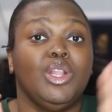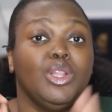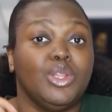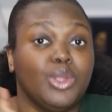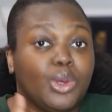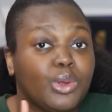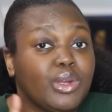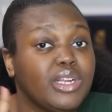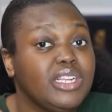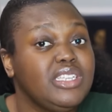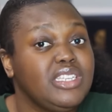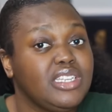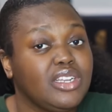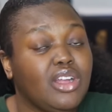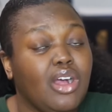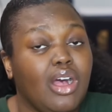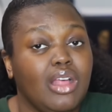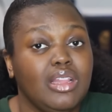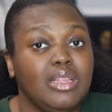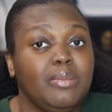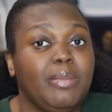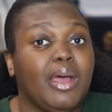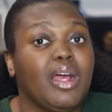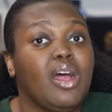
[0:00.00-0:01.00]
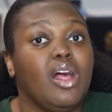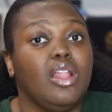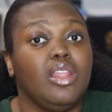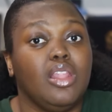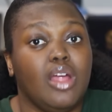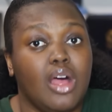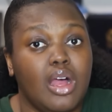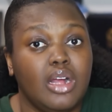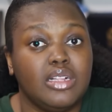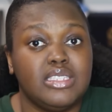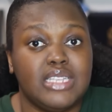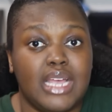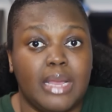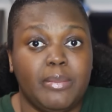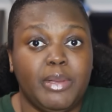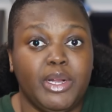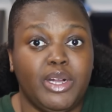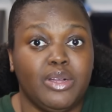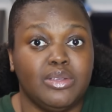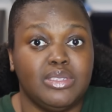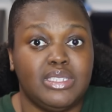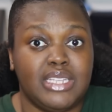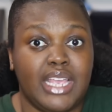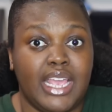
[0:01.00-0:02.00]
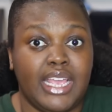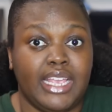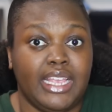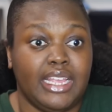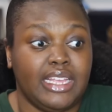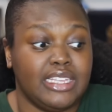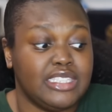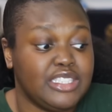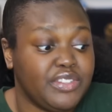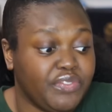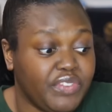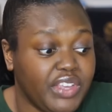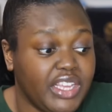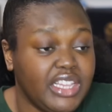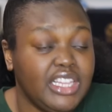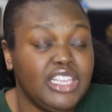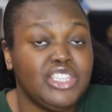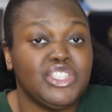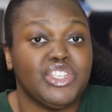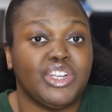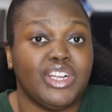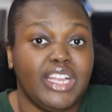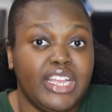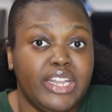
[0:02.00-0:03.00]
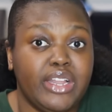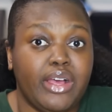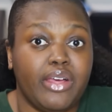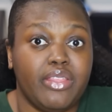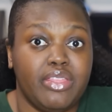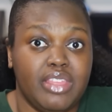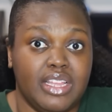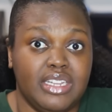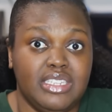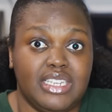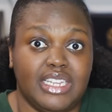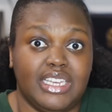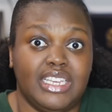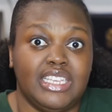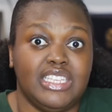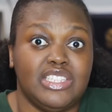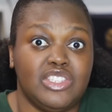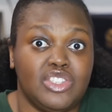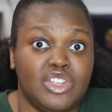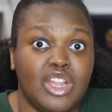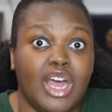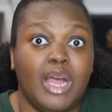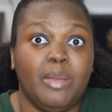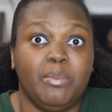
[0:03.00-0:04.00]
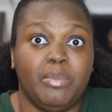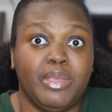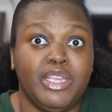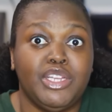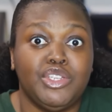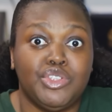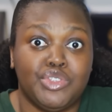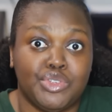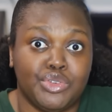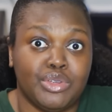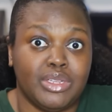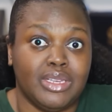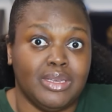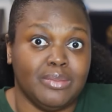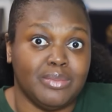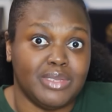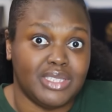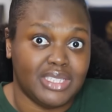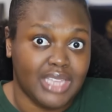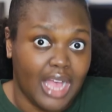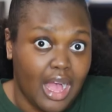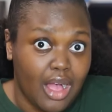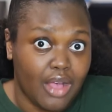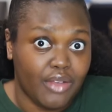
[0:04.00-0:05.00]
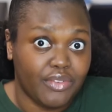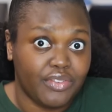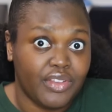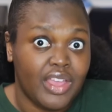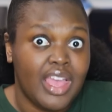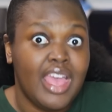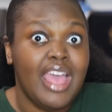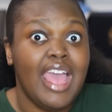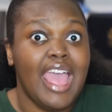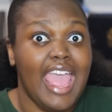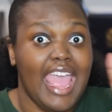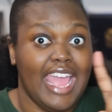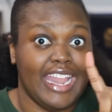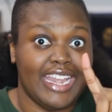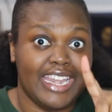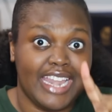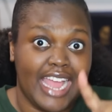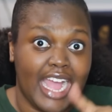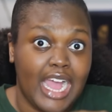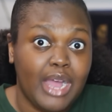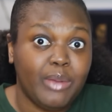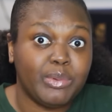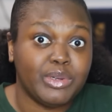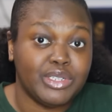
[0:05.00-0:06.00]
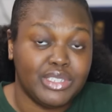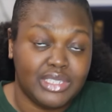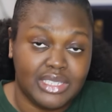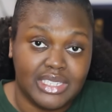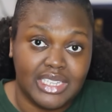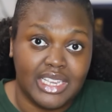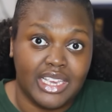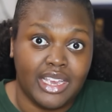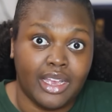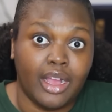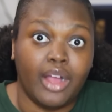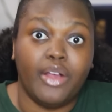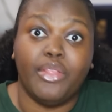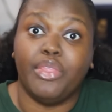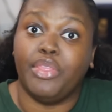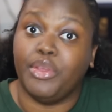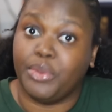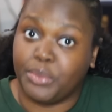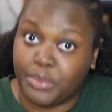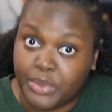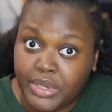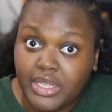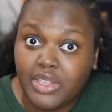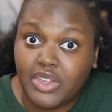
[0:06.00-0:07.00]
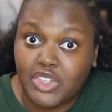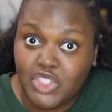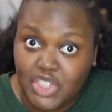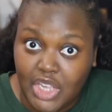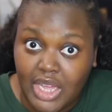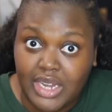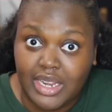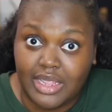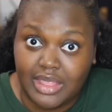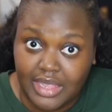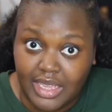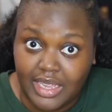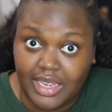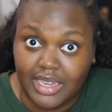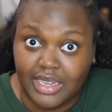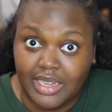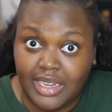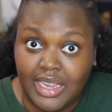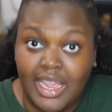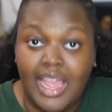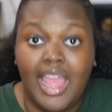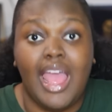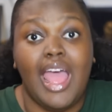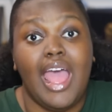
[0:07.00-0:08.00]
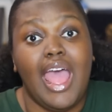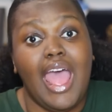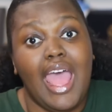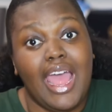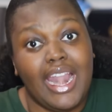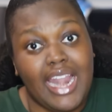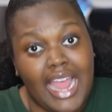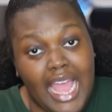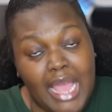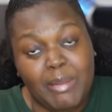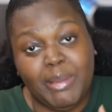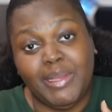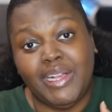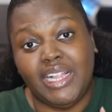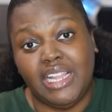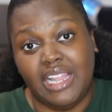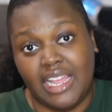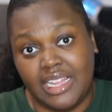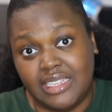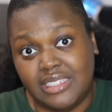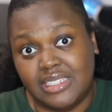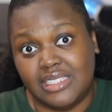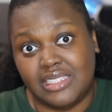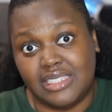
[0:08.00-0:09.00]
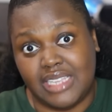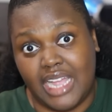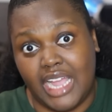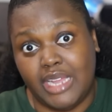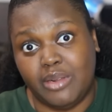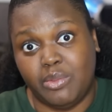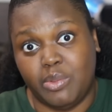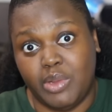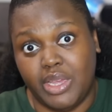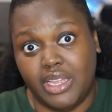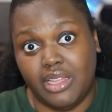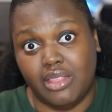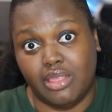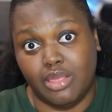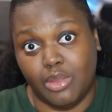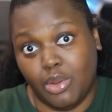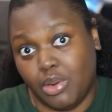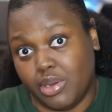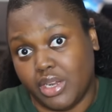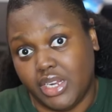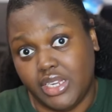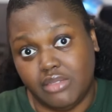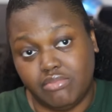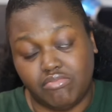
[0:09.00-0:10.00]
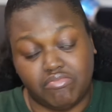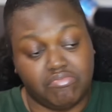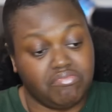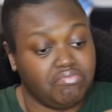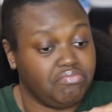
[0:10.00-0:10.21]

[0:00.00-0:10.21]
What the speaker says: Lauren did call him out a long time ago saying his feelings are inauthentic. He's not being true to himself. And now we're seeing the real Jonathan. And I'm inclined to side with Lauren.